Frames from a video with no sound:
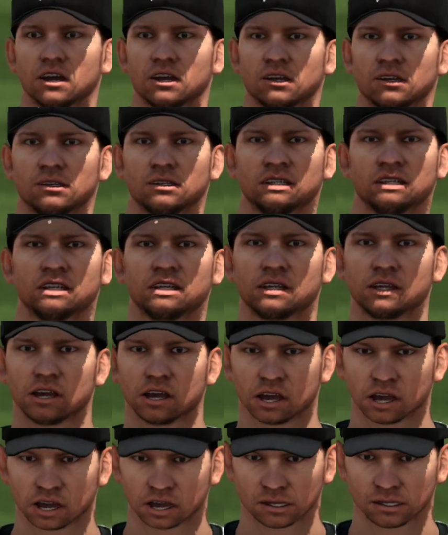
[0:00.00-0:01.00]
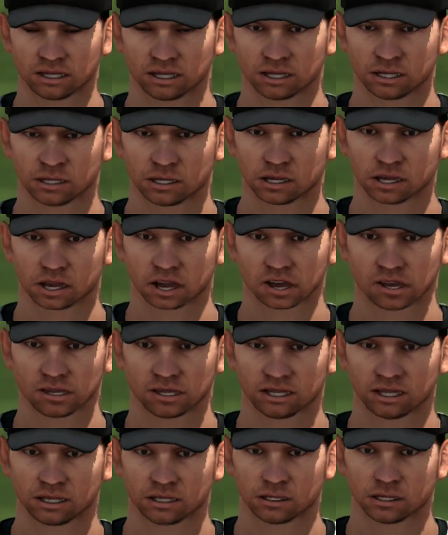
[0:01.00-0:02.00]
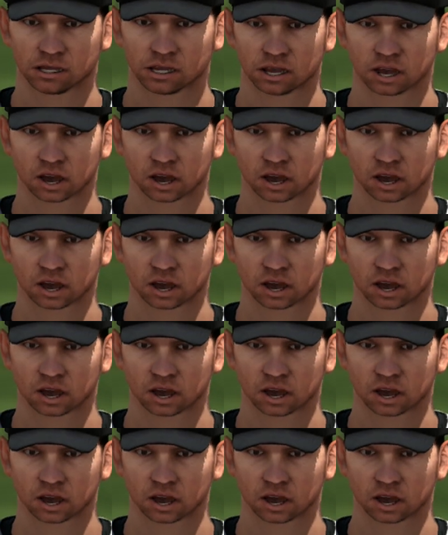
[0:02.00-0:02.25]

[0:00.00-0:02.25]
And it'll be Pagan standing in to hit.